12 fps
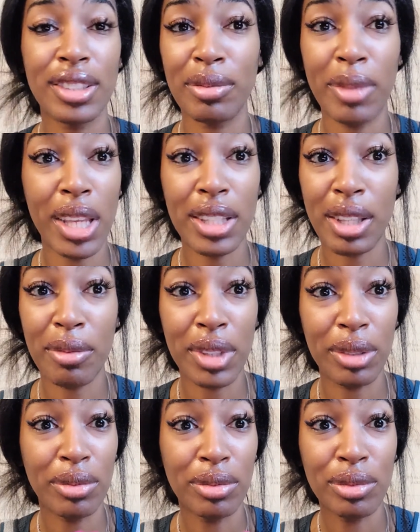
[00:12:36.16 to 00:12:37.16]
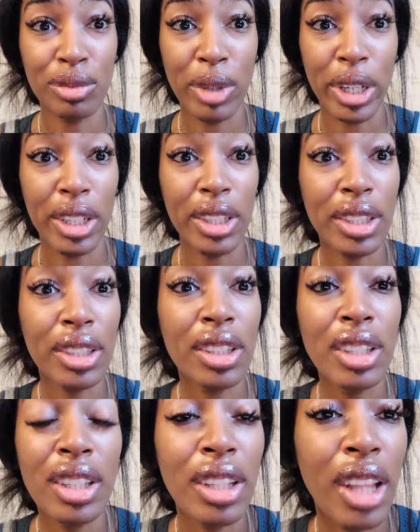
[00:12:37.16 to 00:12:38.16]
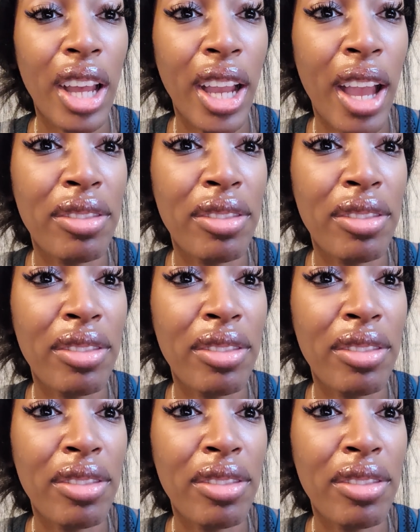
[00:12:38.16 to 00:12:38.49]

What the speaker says: make something work. I